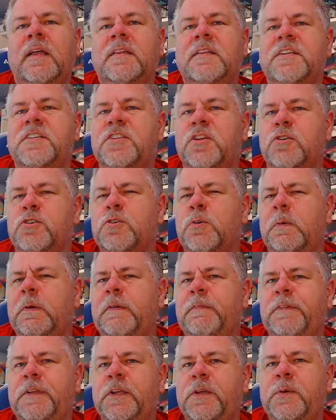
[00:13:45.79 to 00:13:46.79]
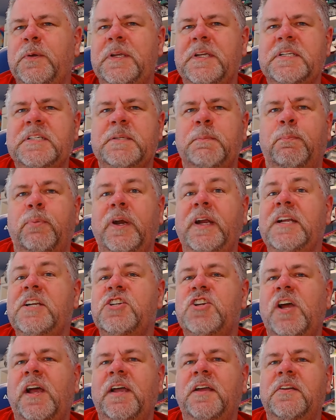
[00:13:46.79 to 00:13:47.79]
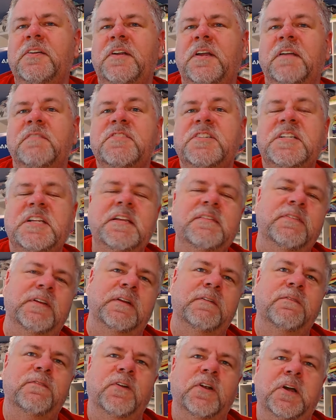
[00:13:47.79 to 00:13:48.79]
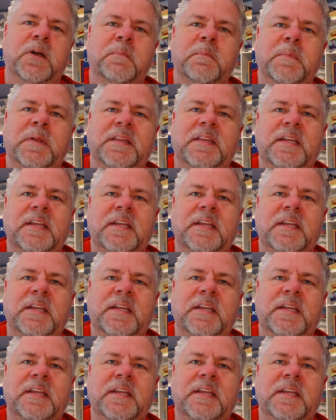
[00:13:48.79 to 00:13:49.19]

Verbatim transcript: The Social Review is the brainchild of Stephen from